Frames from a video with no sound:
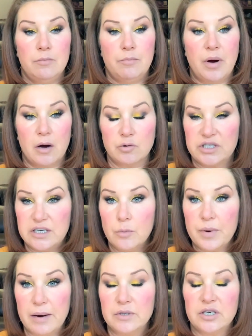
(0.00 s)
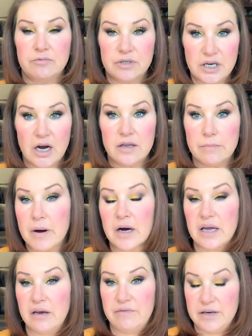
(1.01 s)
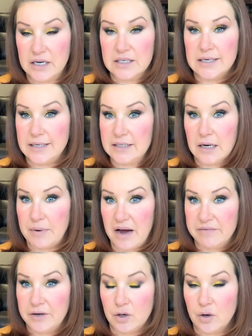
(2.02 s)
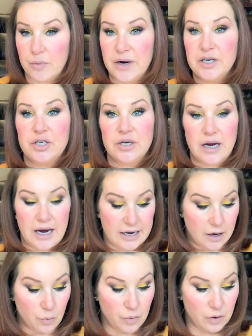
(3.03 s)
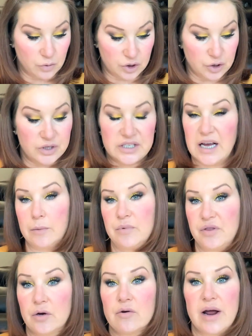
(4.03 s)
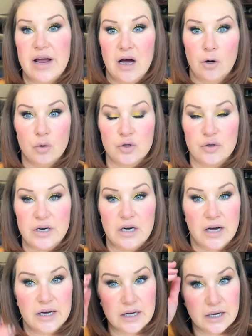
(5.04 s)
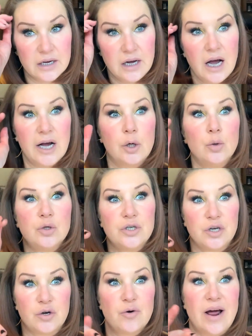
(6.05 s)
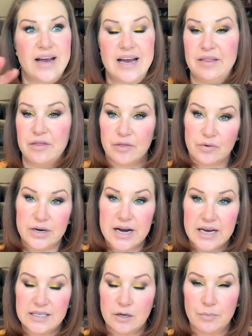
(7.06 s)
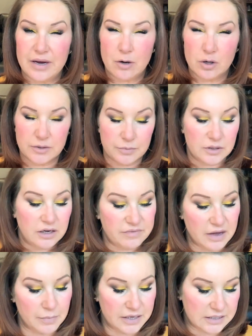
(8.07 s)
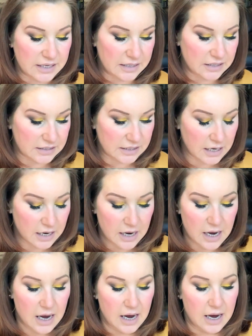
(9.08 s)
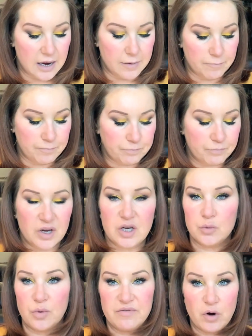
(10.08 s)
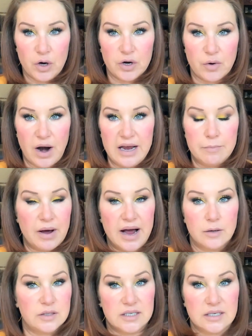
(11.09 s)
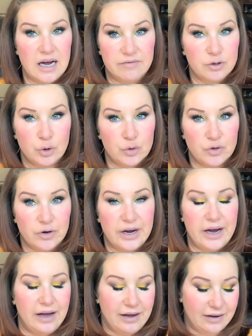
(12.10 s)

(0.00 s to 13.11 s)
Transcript: But I'll still be able to return the Buggy if he doesn't end up having an operation, and I will do the same with the crate. I'll order it I can order the crate in the 3 days he'll be in hospital, if that makes sense. Because we've got a crate, but ours doesn't have a door on it.